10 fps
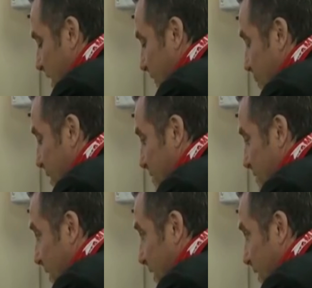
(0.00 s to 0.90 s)
and everybody's
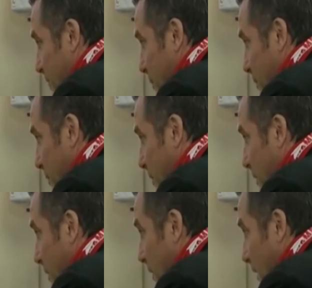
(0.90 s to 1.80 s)
very
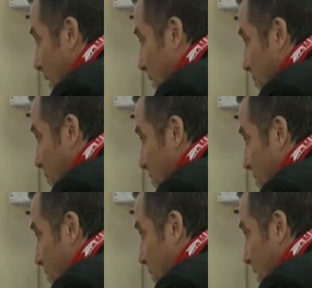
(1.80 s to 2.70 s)
comfortable uh, with
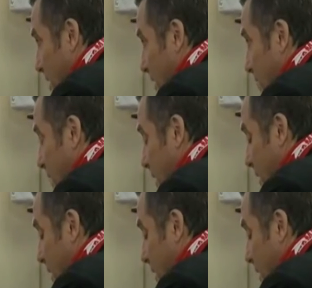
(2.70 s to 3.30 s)
what's going on.